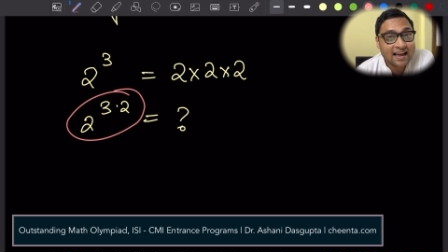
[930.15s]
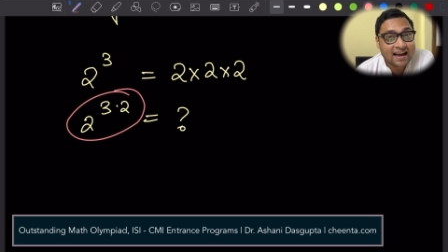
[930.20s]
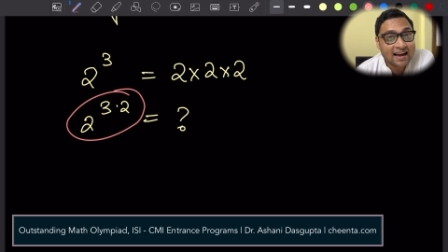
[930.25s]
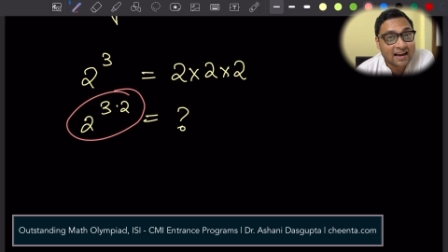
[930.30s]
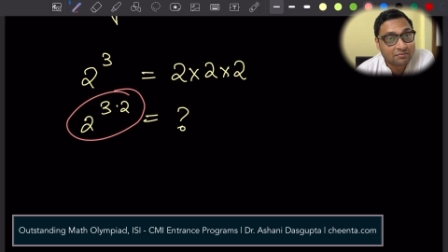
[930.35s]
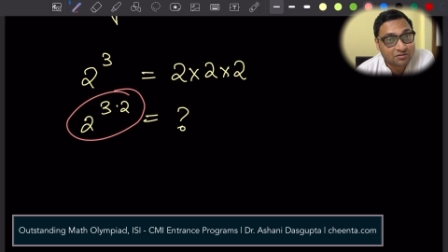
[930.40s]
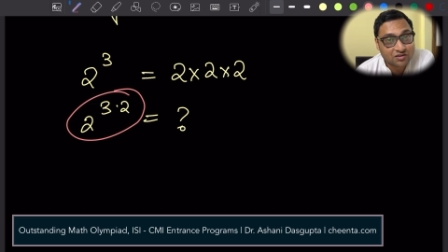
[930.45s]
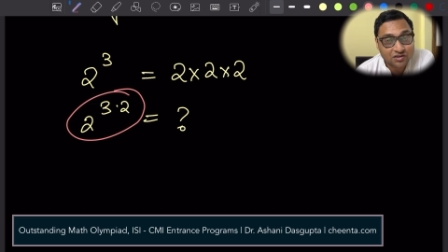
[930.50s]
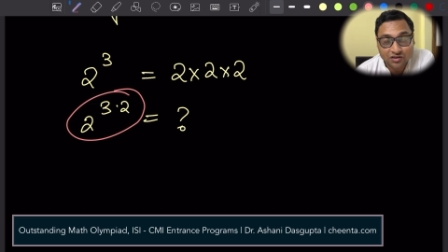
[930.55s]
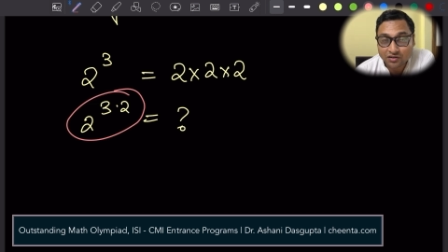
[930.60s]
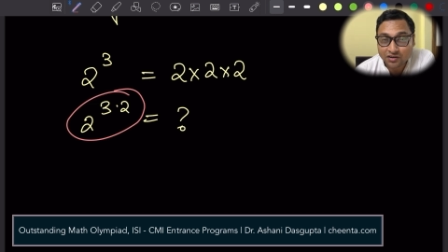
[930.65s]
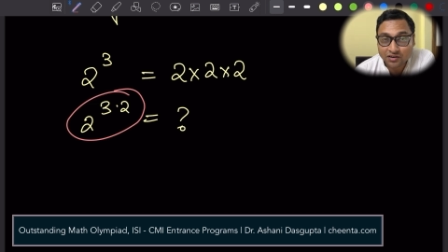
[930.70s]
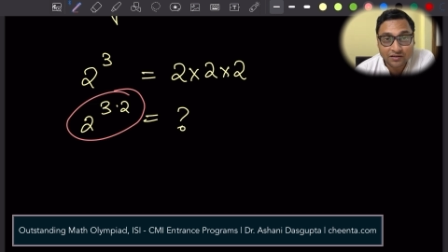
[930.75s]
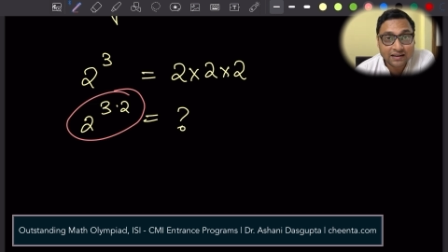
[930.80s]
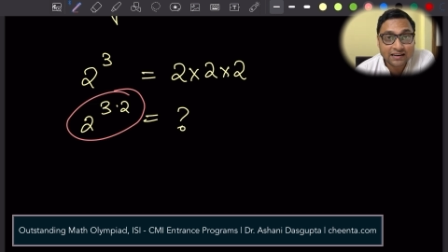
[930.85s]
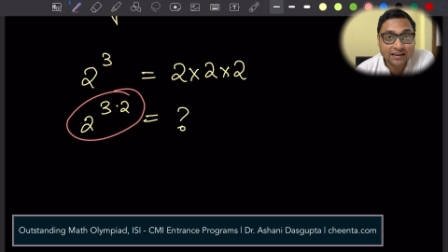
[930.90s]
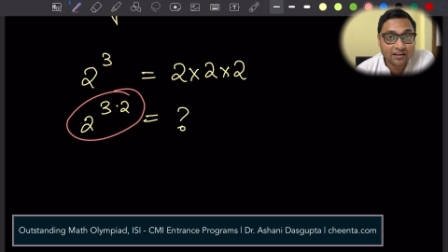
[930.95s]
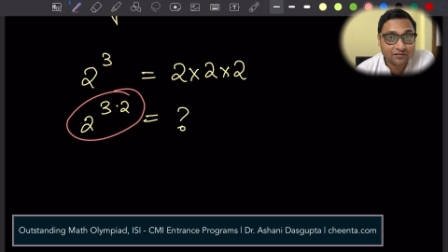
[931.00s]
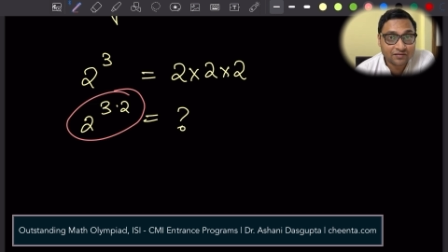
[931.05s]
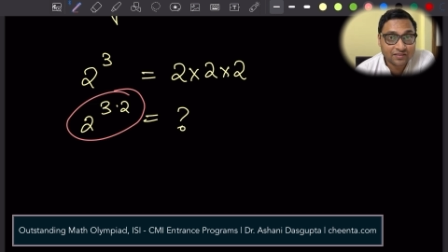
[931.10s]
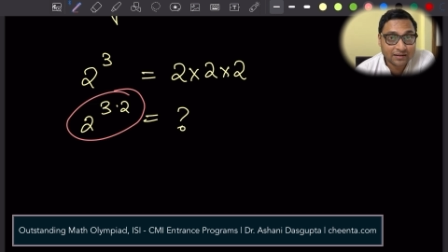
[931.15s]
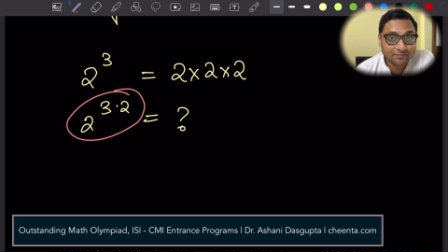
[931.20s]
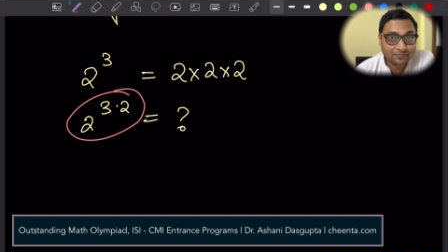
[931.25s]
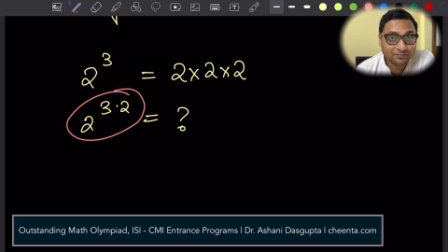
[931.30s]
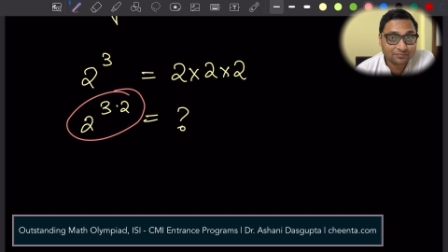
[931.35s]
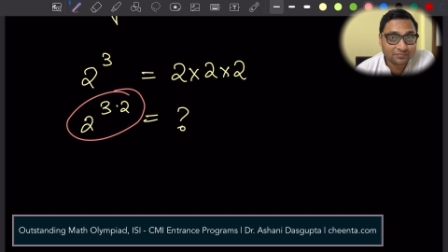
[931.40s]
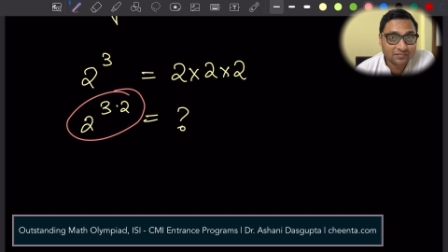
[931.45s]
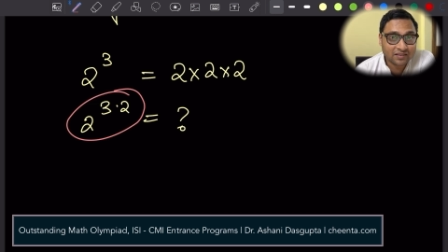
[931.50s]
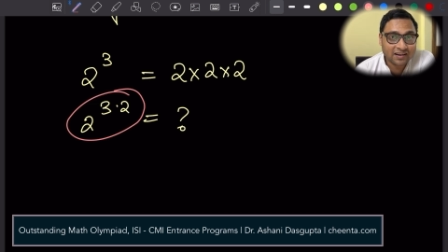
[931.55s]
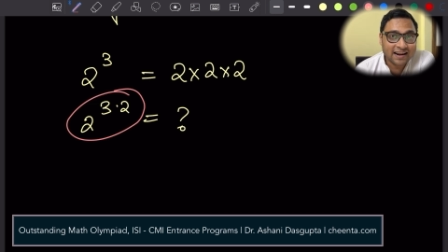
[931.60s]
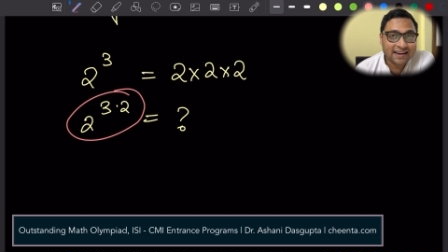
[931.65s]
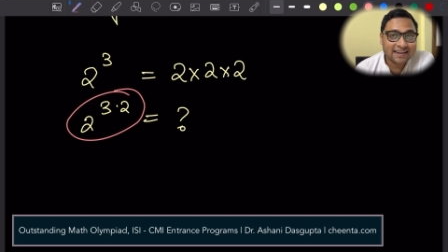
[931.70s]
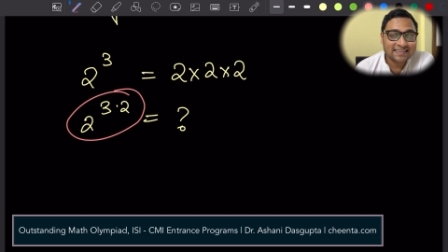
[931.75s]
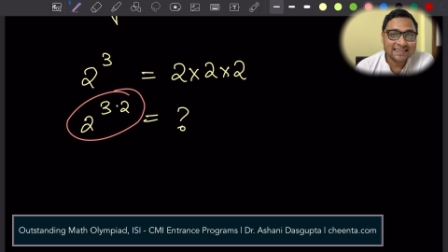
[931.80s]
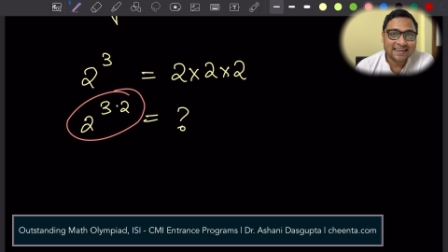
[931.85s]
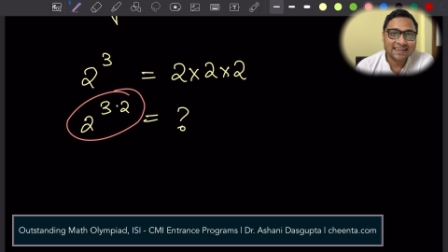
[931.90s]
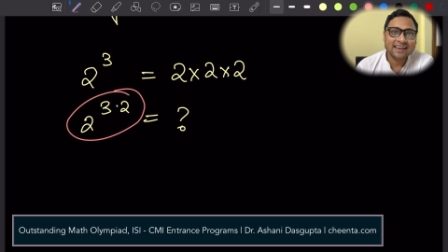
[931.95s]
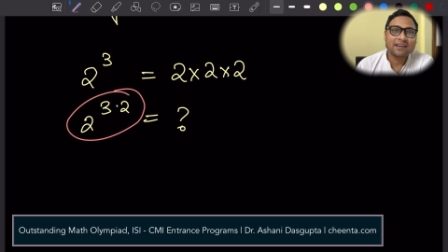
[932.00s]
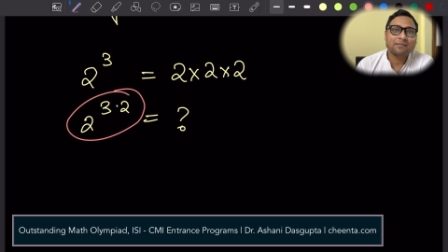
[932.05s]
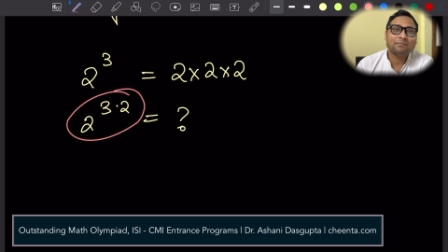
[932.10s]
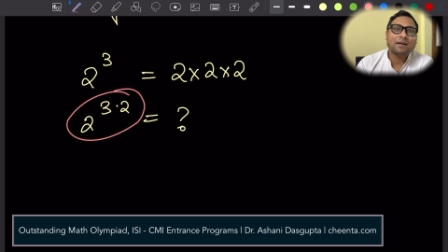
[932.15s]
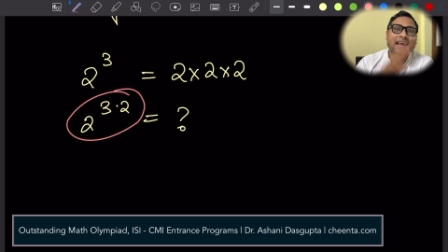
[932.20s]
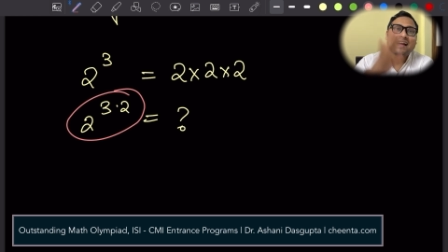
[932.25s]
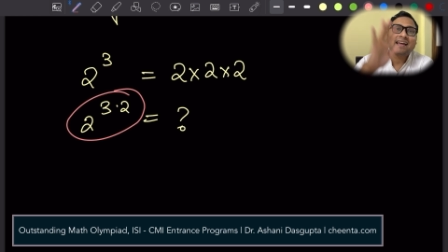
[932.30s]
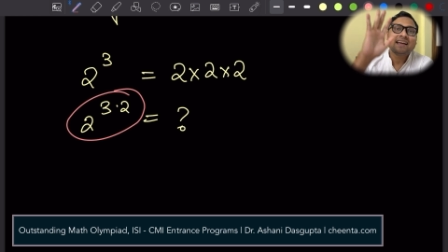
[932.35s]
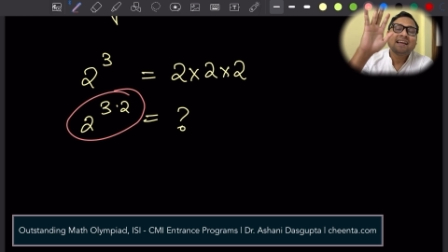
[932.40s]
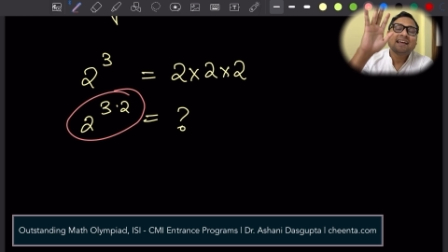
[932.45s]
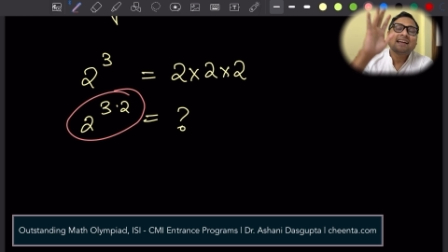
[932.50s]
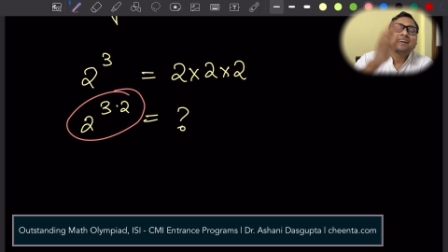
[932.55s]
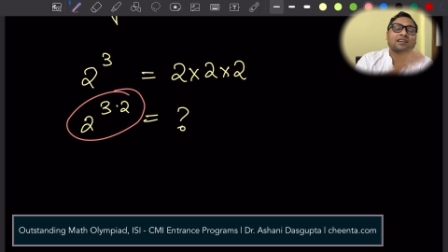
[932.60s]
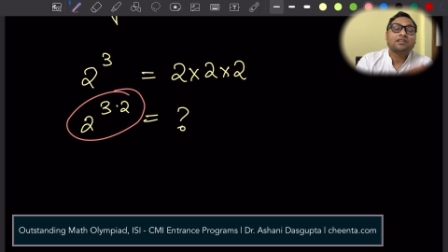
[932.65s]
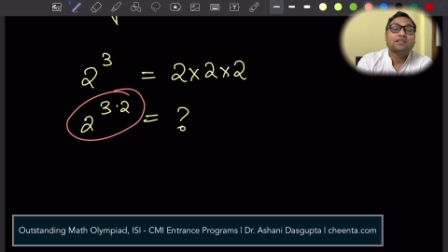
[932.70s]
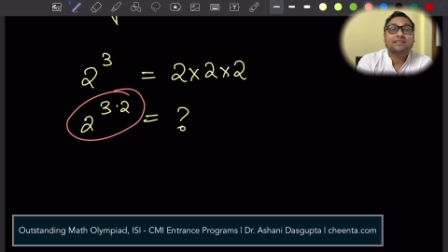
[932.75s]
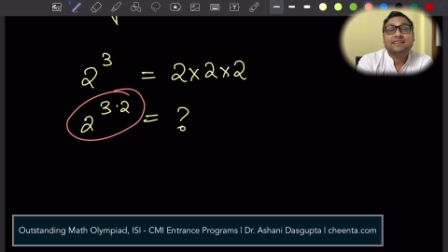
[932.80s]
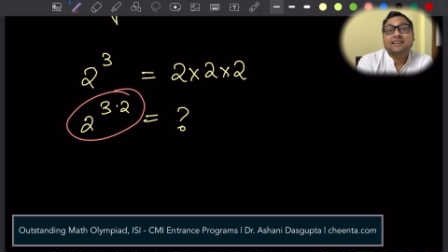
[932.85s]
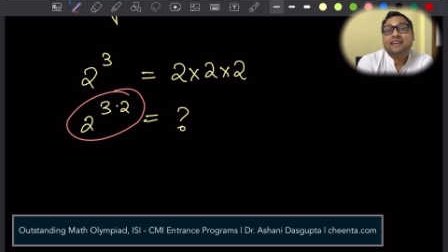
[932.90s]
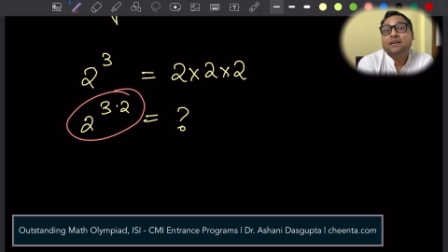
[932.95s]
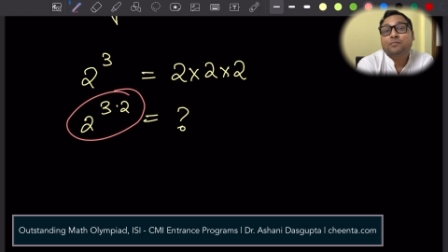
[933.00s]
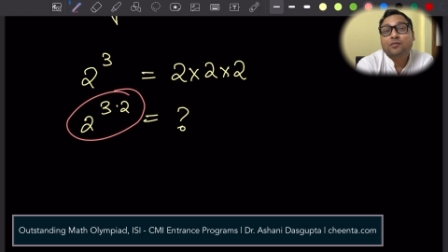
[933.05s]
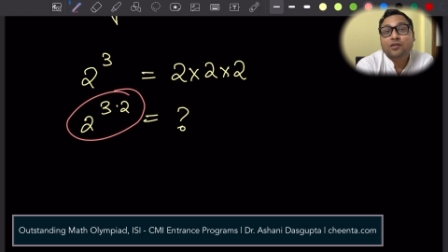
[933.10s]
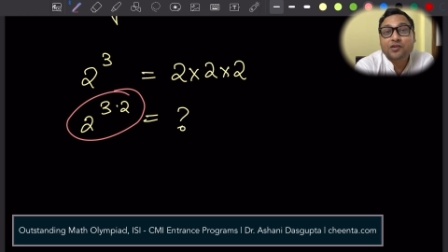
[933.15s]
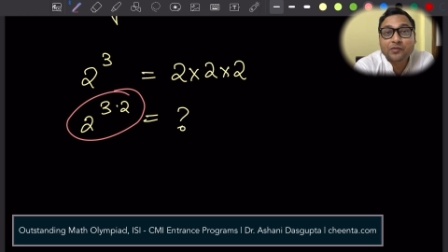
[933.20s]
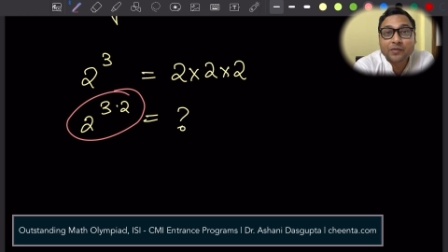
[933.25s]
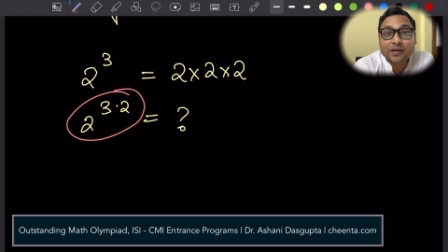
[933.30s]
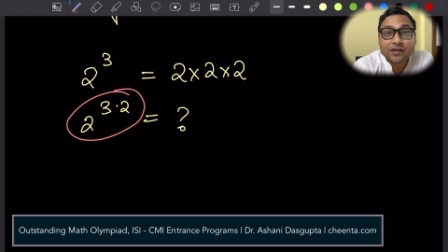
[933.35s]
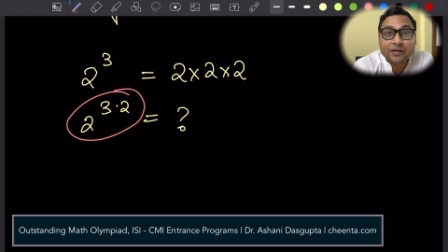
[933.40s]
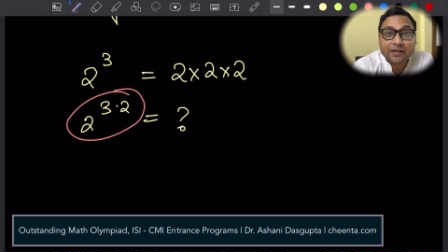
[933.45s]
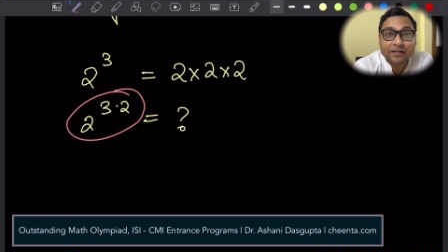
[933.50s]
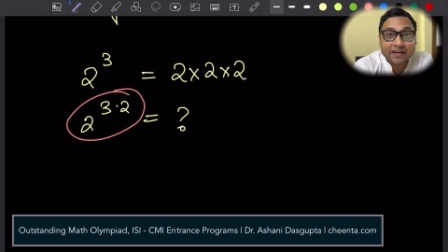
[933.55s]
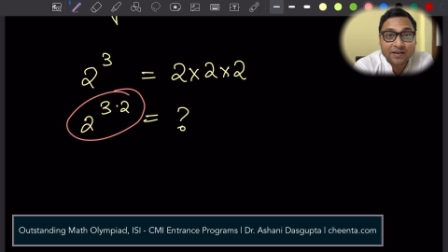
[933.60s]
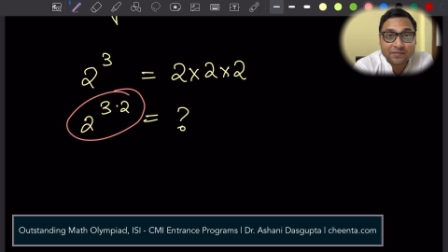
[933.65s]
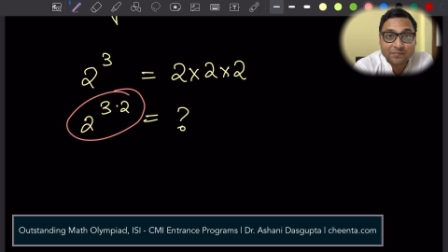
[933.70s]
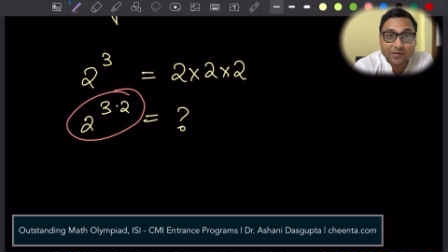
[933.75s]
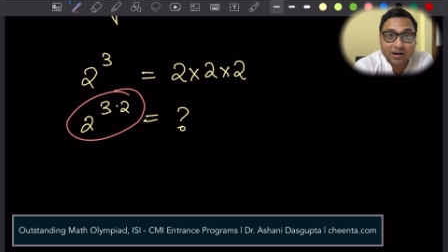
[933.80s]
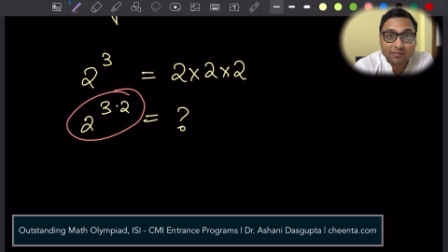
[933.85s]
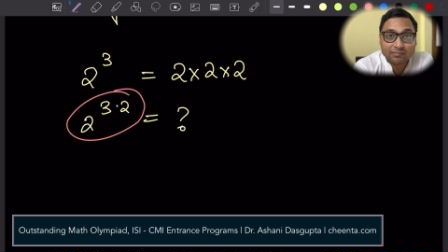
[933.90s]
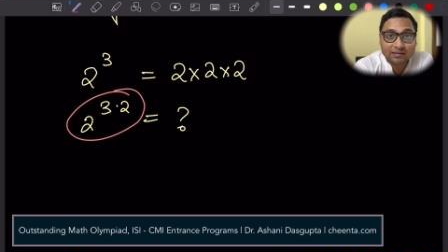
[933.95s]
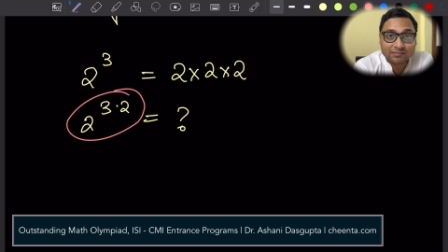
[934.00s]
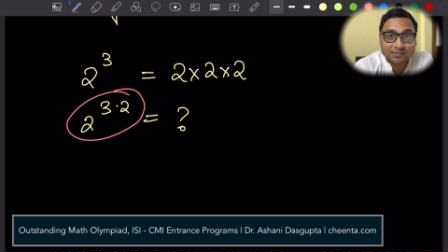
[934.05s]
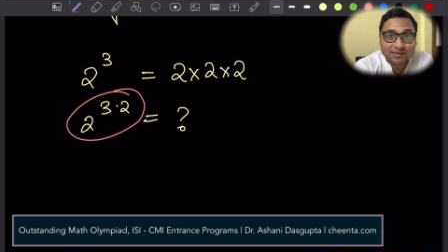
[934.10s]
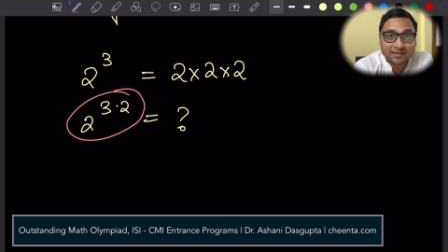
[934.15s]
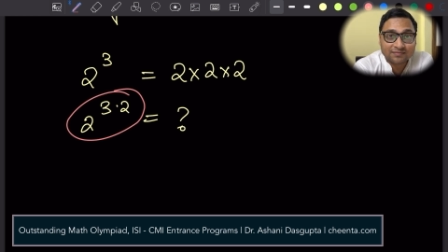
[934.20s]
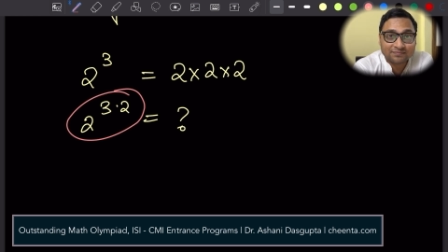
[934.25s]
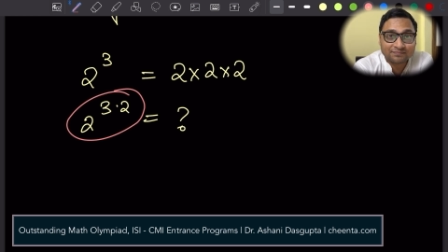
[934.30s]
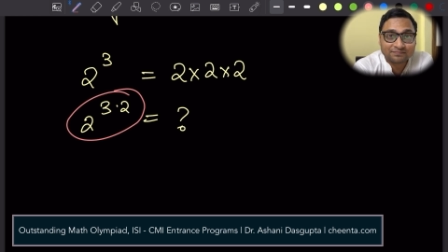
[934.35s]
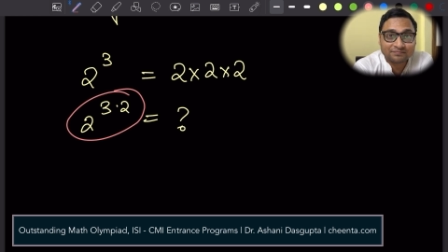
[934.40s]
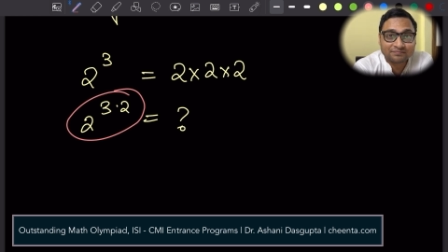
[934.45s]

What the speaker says: I'm sure you'll love them. All right, take care. Bye. Keep on doing great problems.